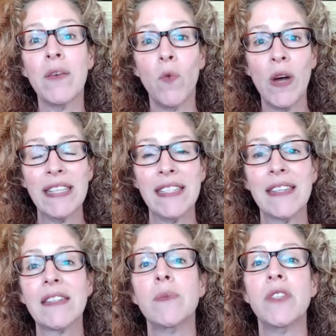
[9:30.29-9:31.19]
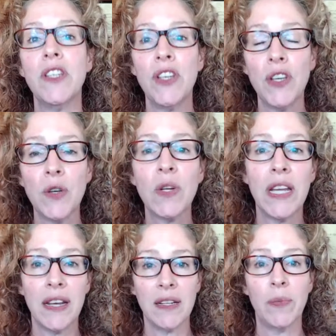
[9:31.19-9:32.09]
what systems you
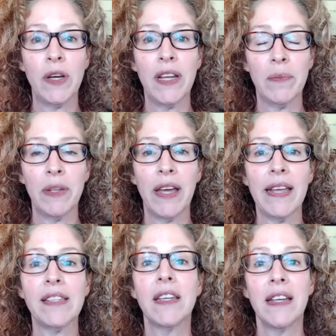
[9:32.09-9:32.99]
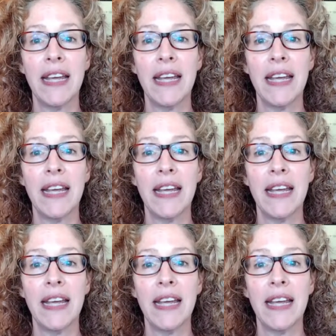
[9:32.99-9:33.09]
need to put in place